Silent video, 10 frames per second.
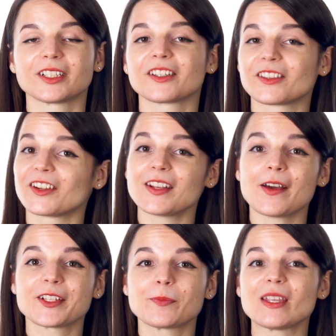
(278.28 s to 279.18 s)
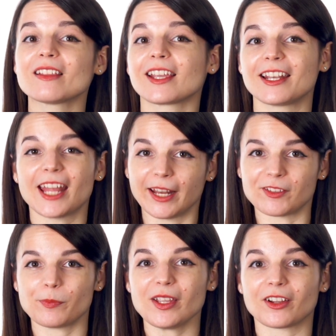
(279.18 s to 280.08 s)
Learn how to speak like a native
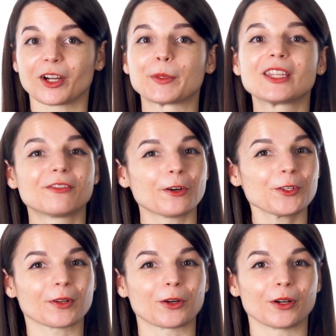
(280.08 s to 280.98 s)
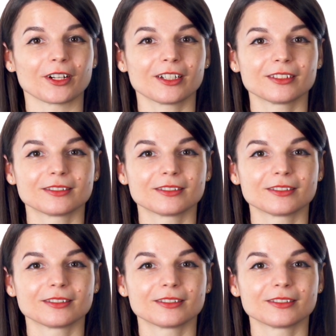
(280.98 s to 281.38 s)
speaker with the voice recorder.